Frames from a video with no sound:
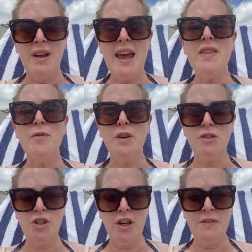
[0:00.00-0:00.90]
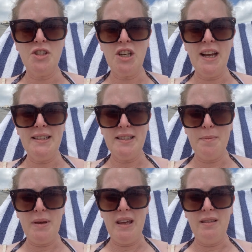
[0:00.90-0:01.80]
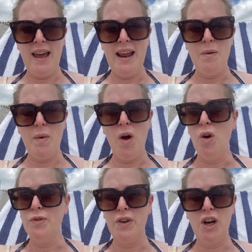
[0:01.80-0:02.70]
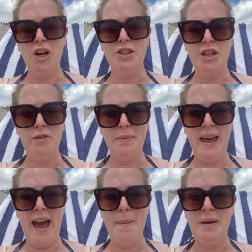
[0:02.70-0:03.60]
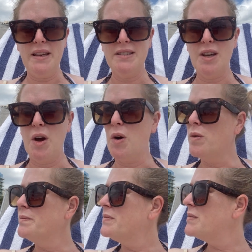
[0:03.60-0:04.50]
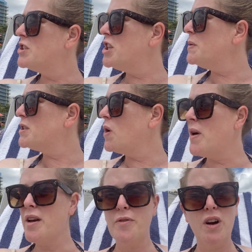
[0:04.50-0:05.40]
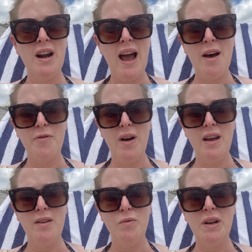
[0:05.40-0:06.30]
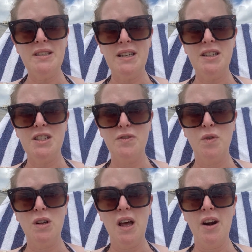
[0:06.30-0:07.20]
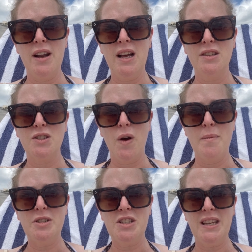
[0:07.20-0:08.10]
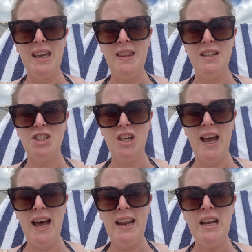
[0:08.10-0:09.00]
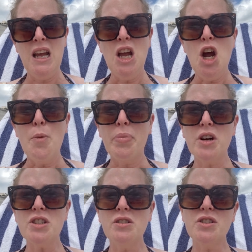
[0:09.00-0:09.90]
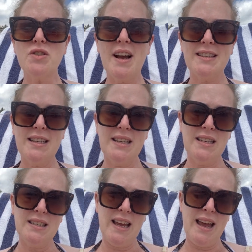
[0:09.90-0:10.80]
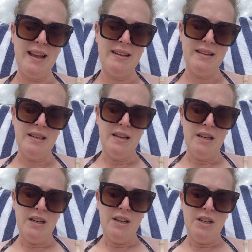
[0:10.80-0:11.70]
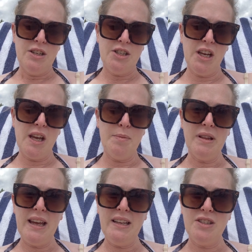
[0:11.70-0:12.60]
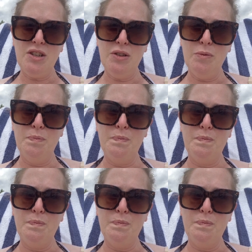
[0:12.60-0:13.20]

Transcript: in the future, if she ends up being late and we hold for her, she would be happy. So she was going for a not fun reason to Fort Lauderdale, so I'm just thinking that she had personal stresses and she complained to